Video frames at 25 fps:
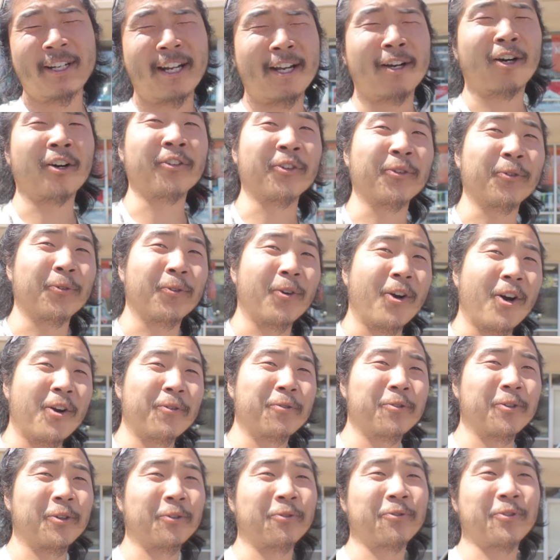been out on the
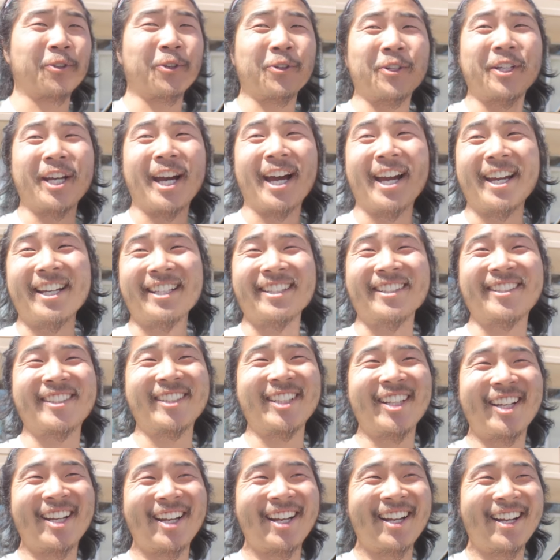road for a few
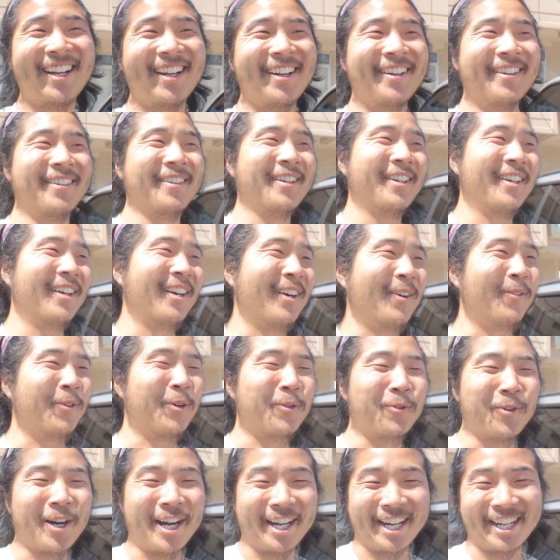days,
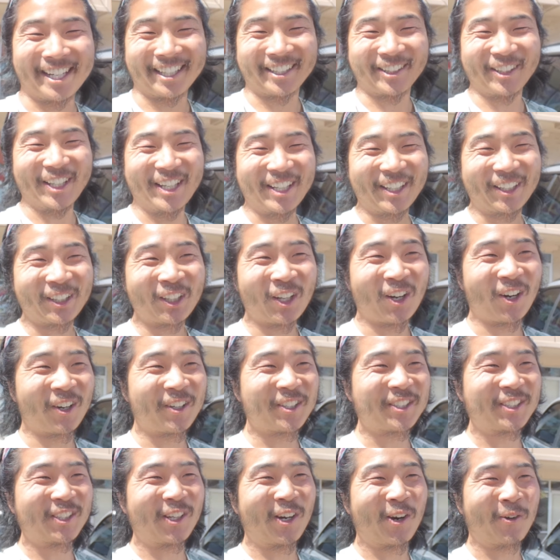we're running out of clean
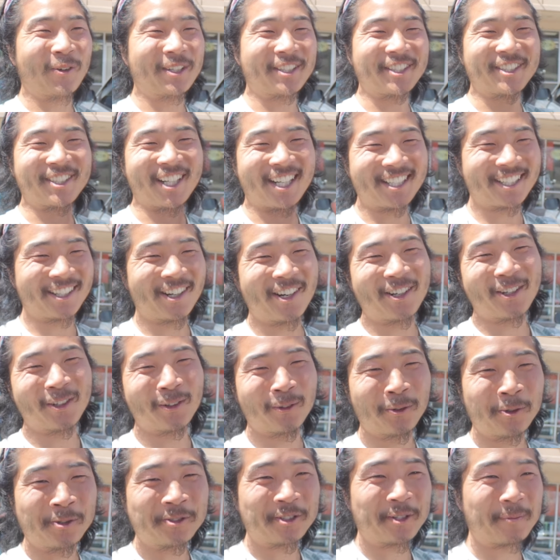clothes, so we decided to go to
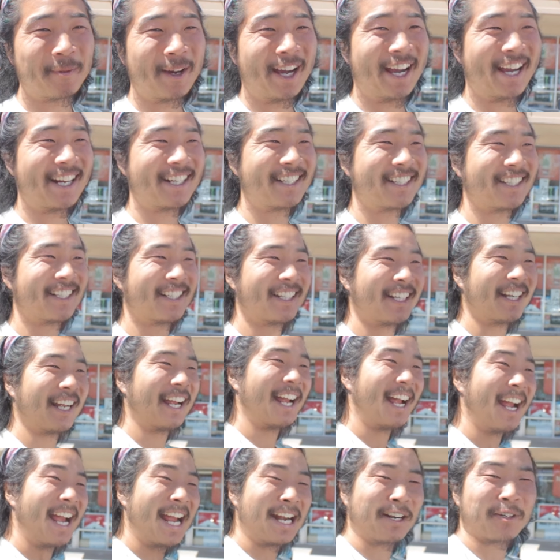a laundromat.
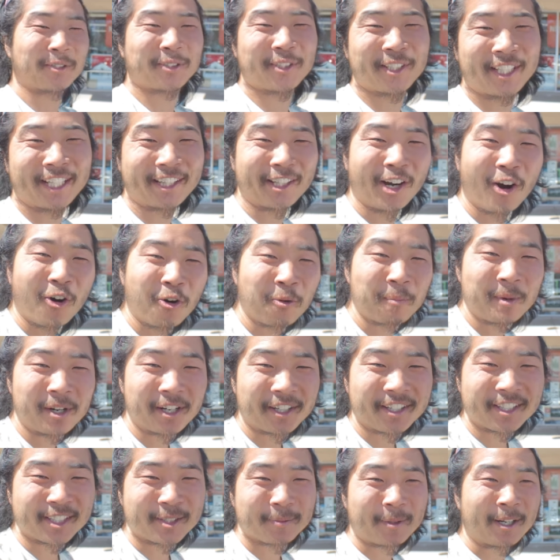And also get the whole
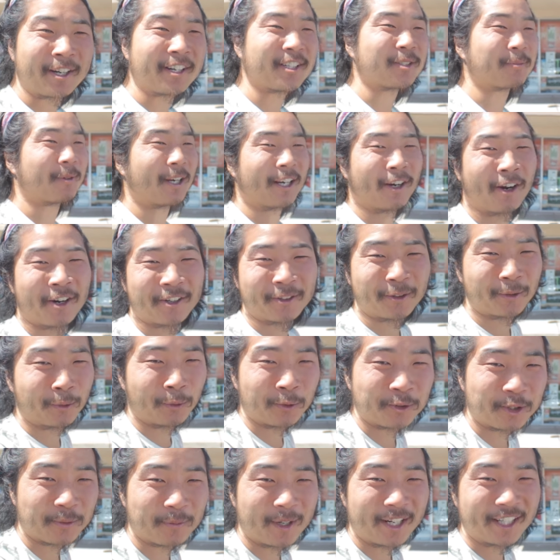American experience by going to the
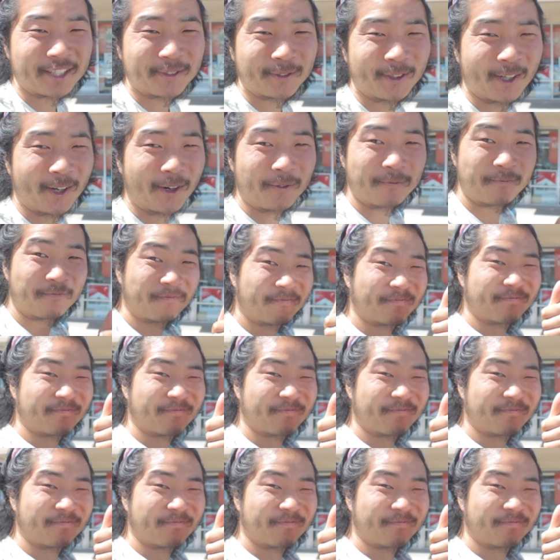laundromat as well.